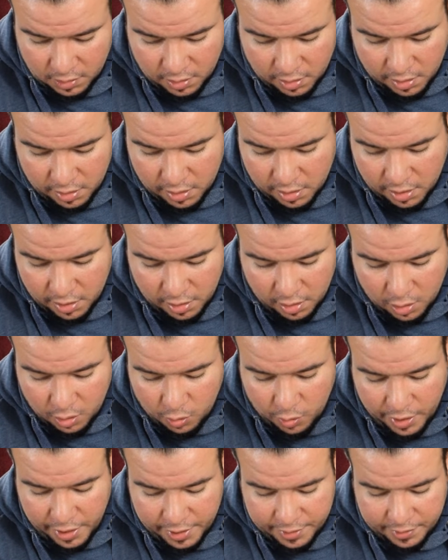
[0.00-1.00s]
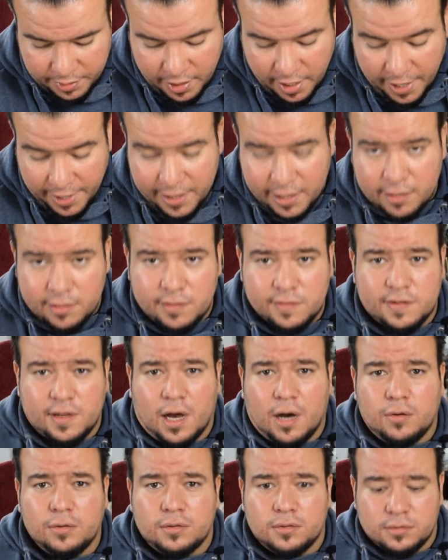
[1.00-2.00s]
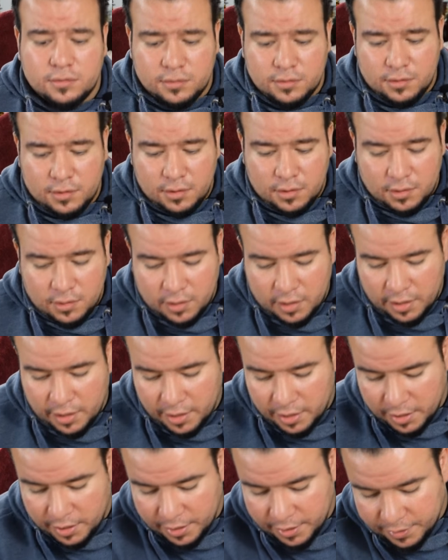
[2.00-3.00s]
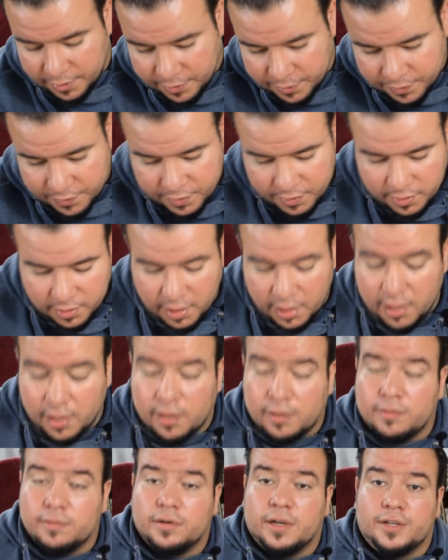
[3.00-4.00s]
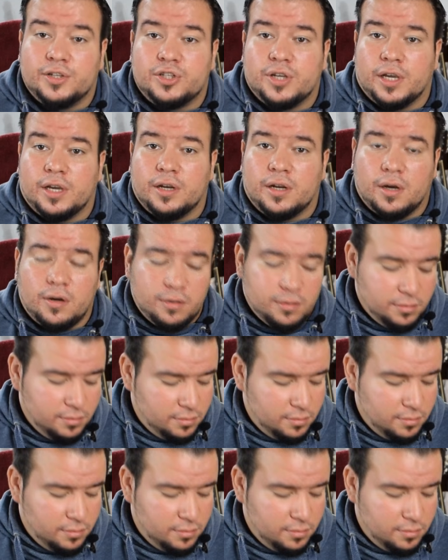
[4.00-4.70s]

Low end and high end is out. And yeah, let's check it out.